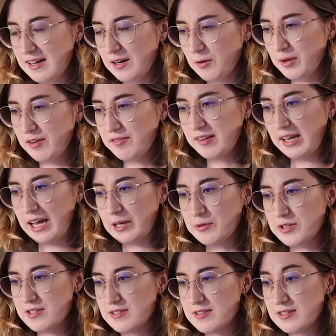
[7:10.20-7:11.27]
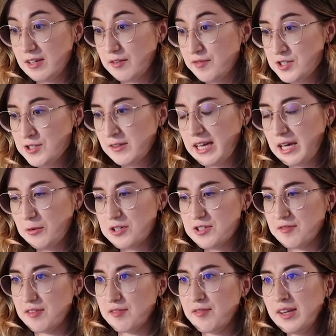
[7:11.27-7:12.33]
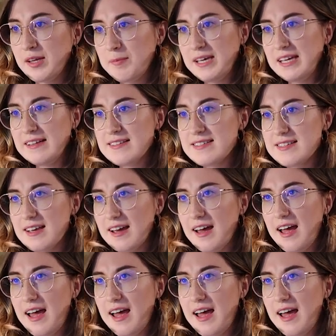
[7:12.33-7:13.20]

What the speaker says: one of the languages, the official language of the Philippines.